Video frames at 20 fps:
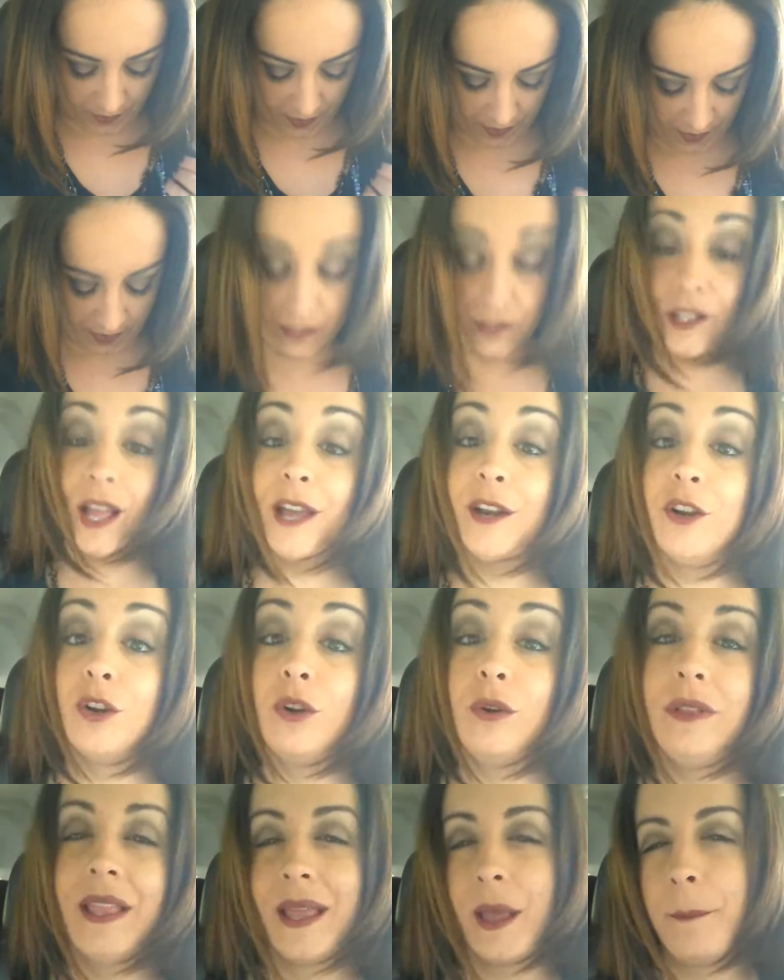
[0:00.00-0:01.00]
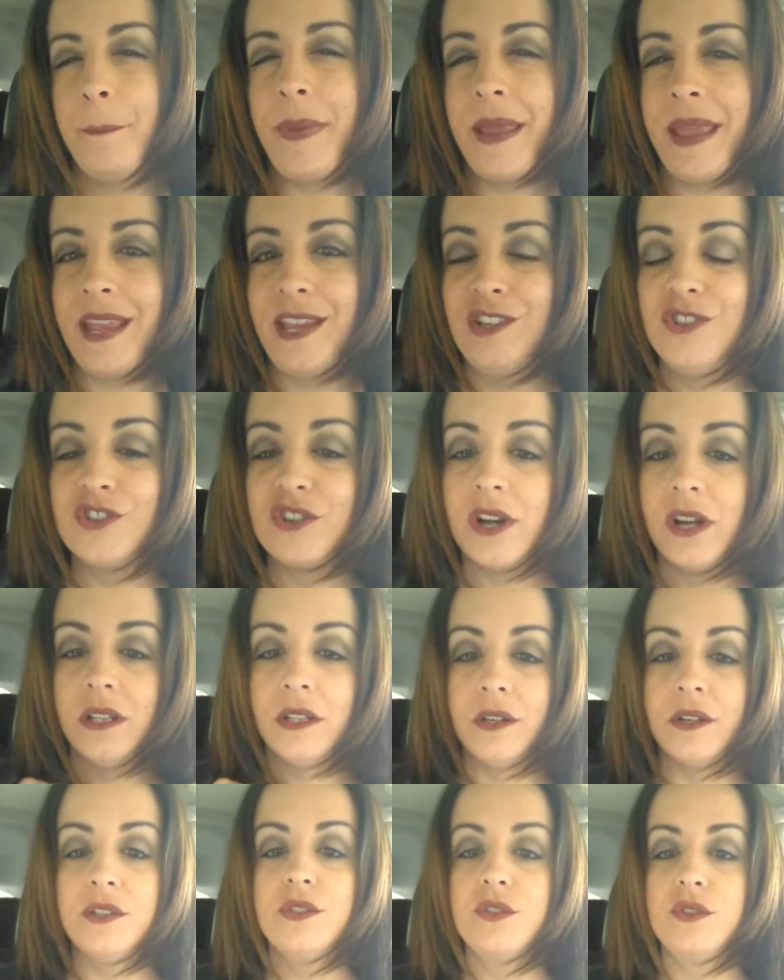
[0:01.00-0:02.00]
like a lighter or like a beige
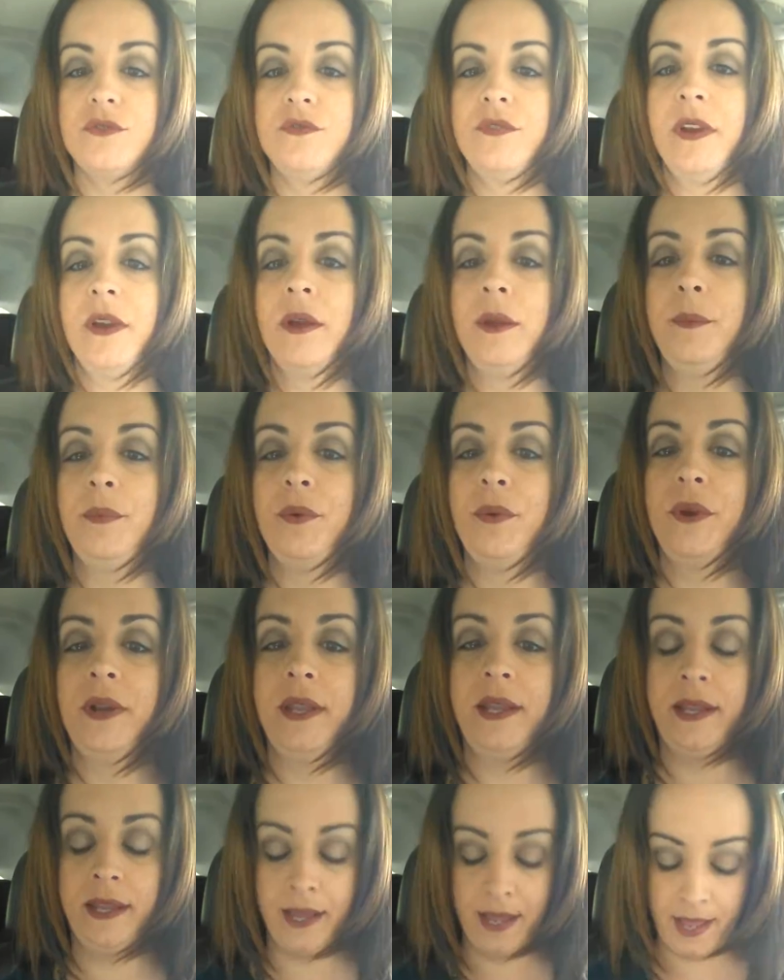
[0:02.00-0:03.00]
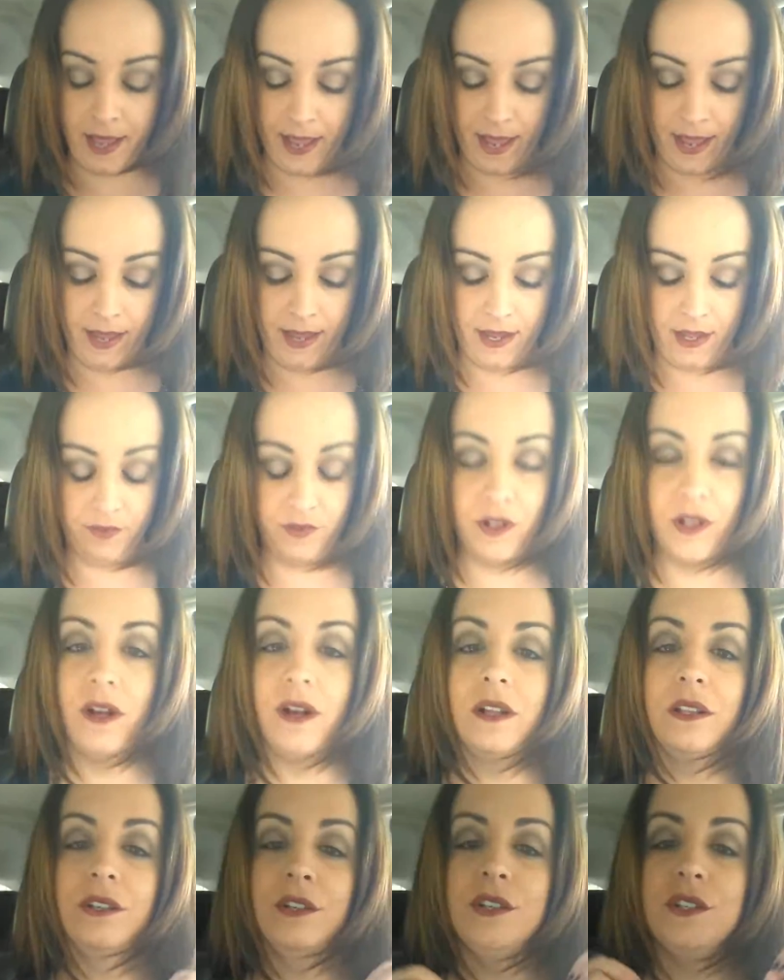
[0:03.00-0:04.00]
color? It's very pretty, and the
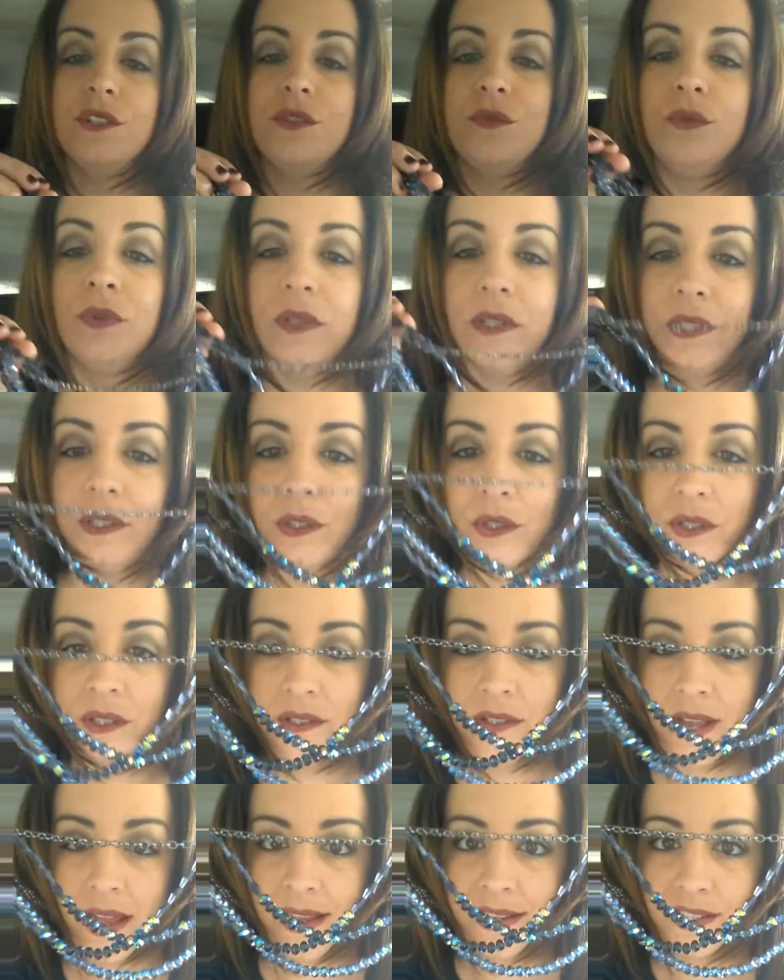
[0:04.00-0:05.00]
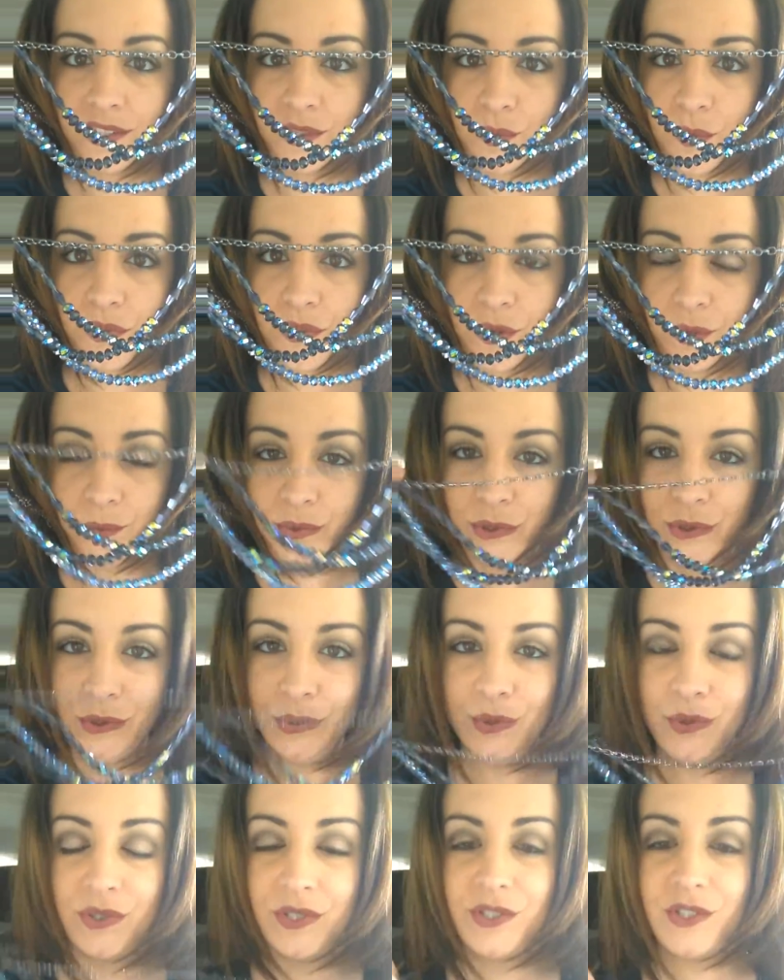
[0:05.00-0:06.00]
colors really look nice with your
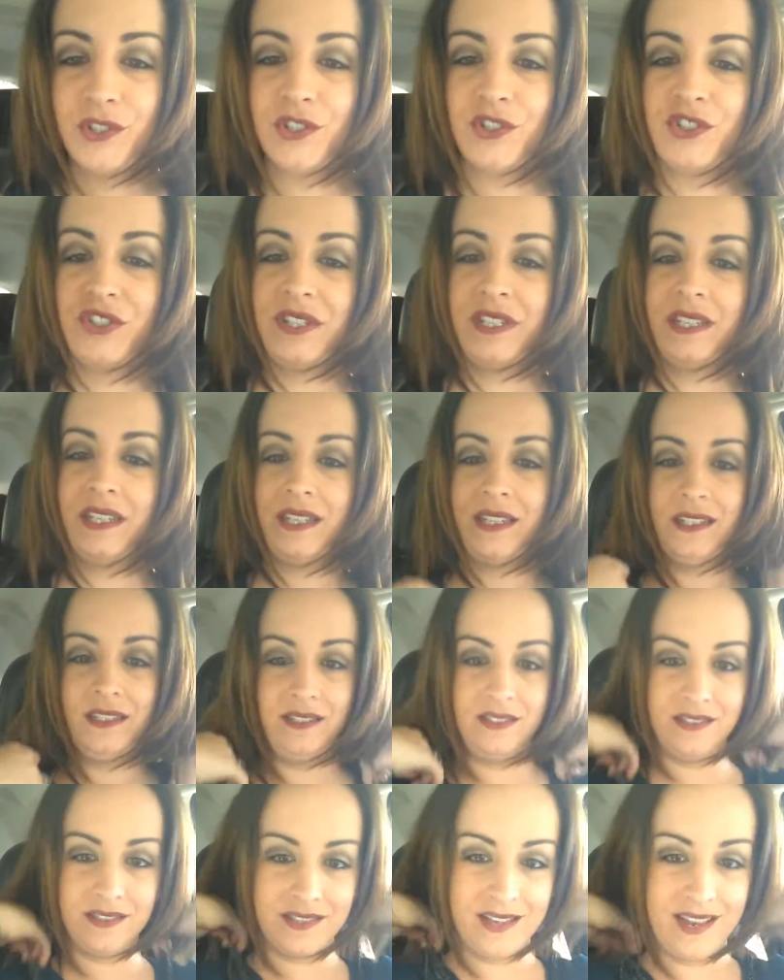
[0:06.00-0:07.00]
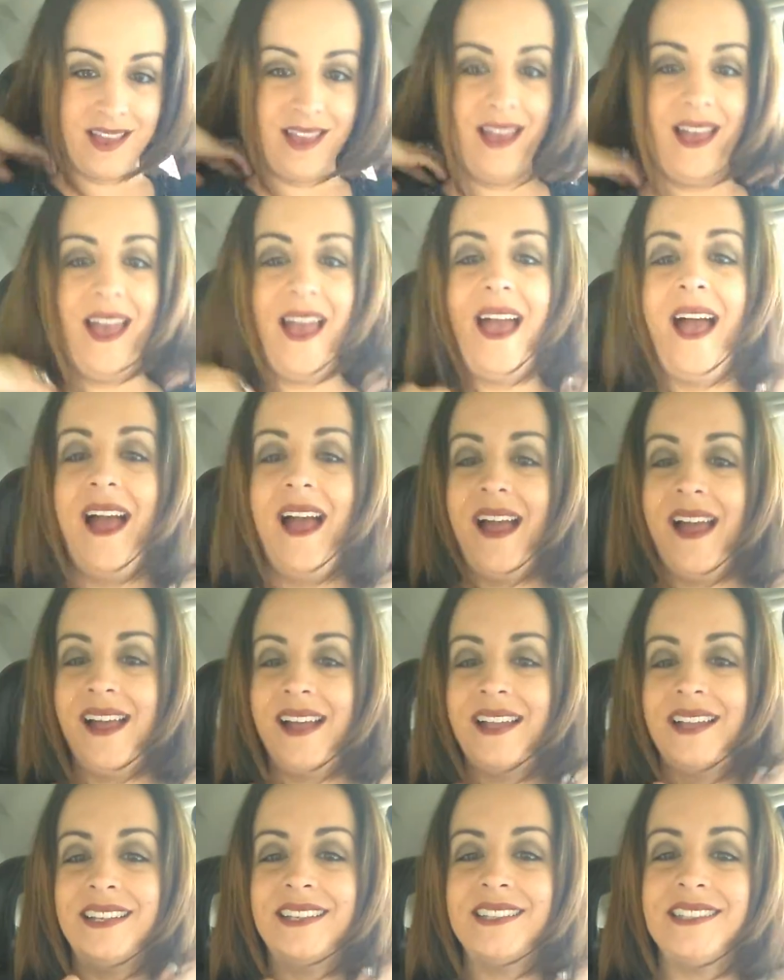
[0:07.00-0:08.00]
blues and your jeans.
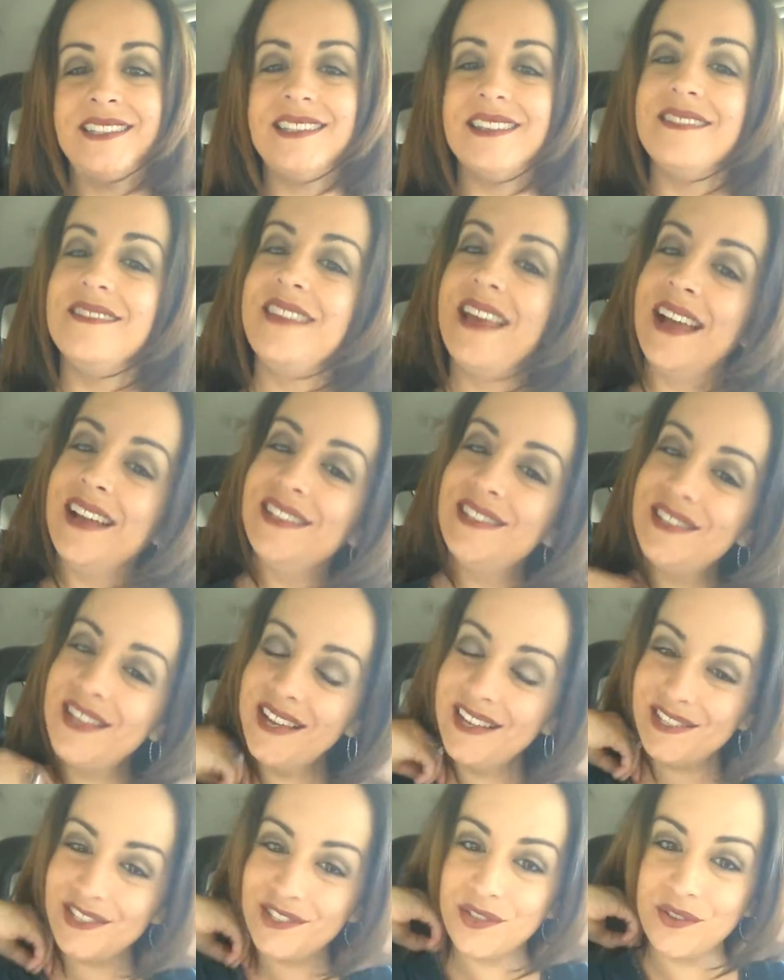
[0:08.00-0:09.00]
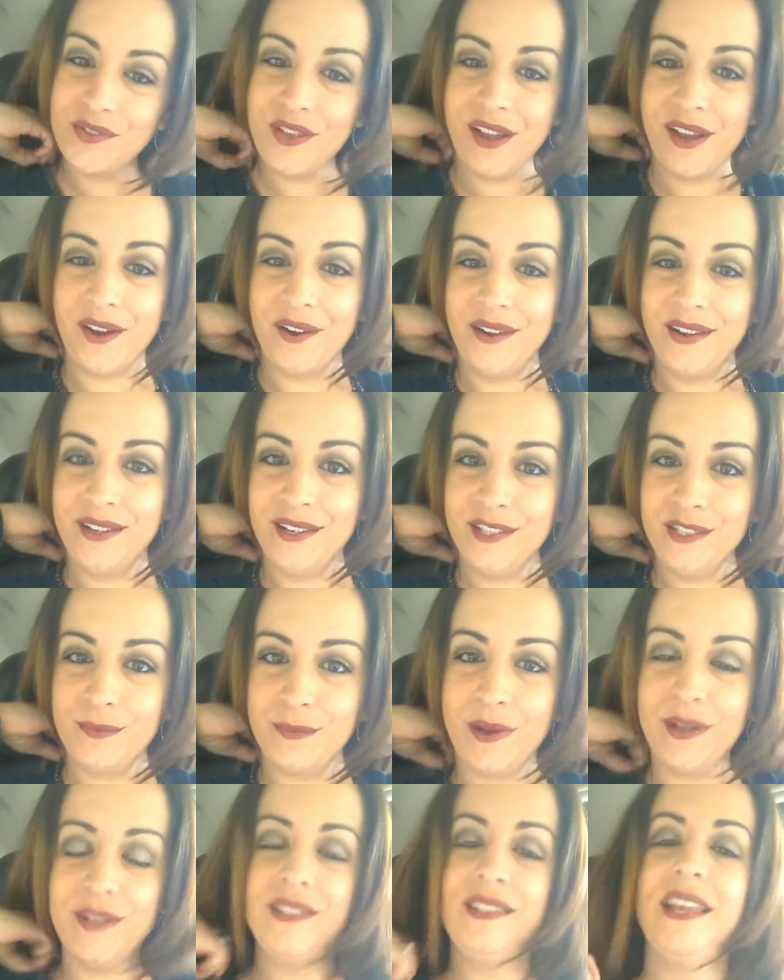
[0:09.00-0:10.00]
And that's it. So there is
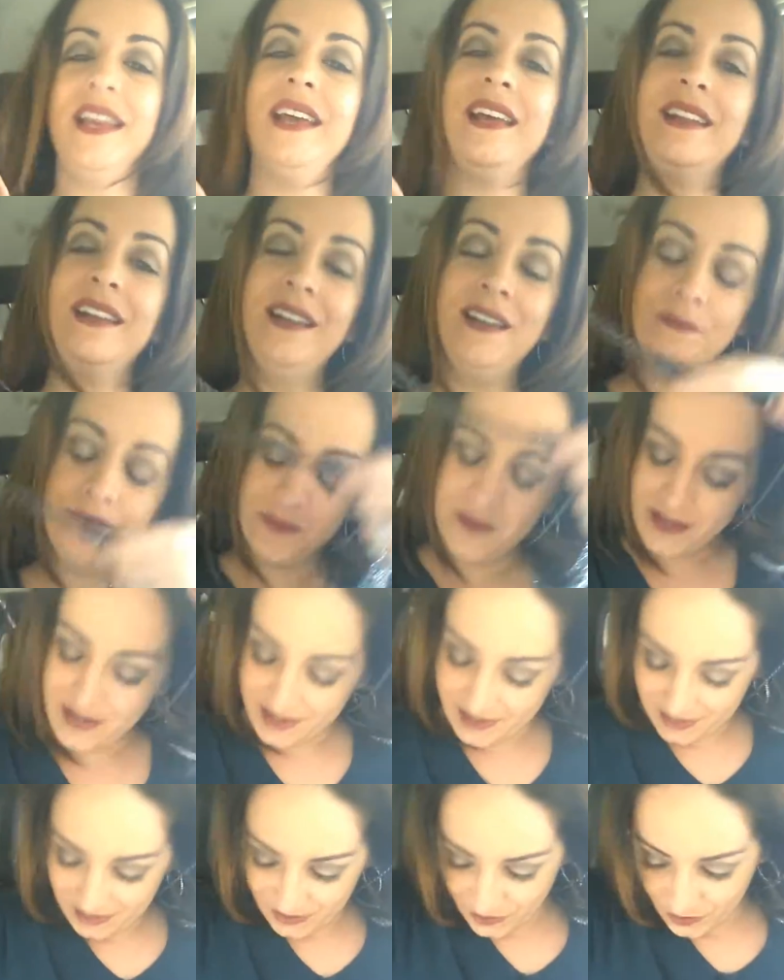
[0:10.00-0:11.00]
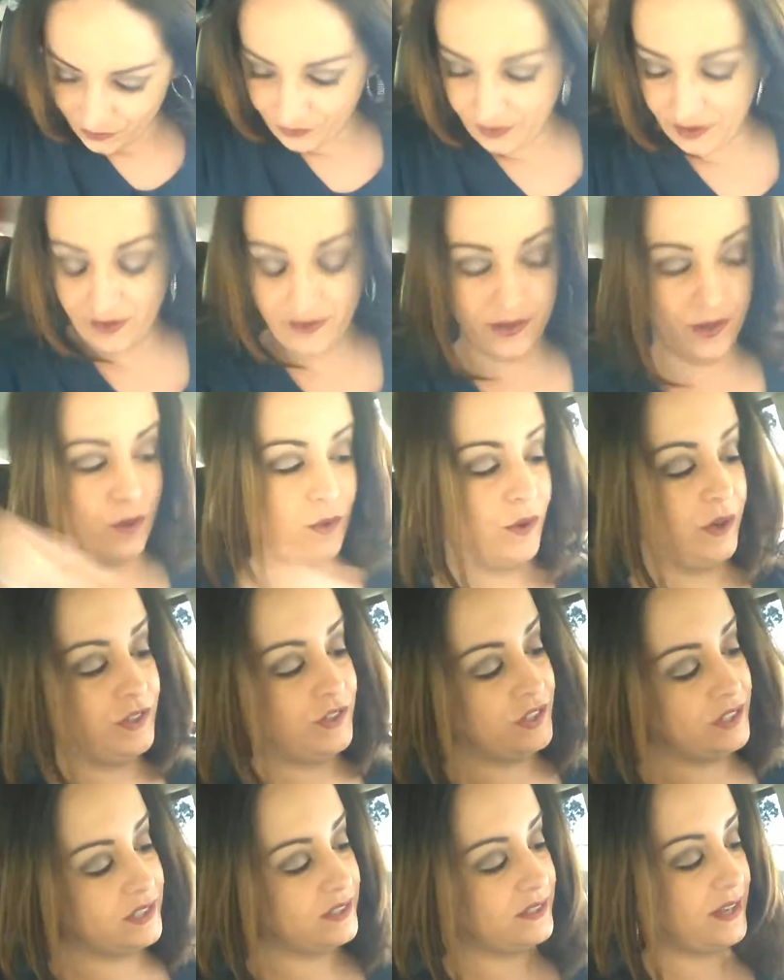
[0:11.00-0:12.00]
Montana. It's a very
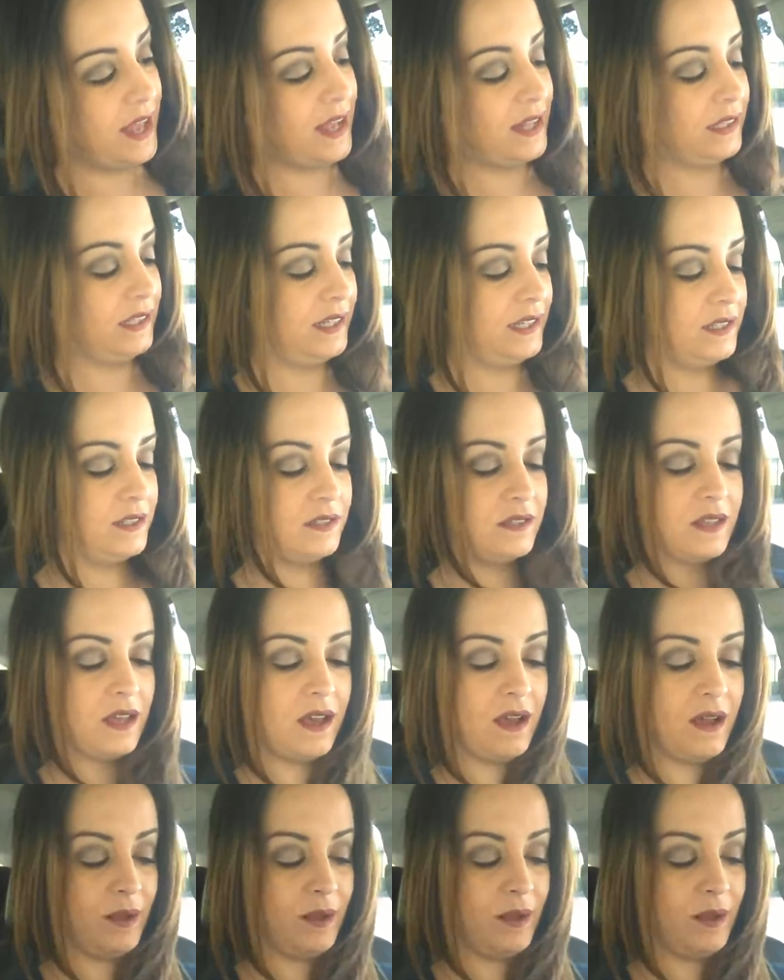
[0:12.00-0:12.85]
gorgeous necklace.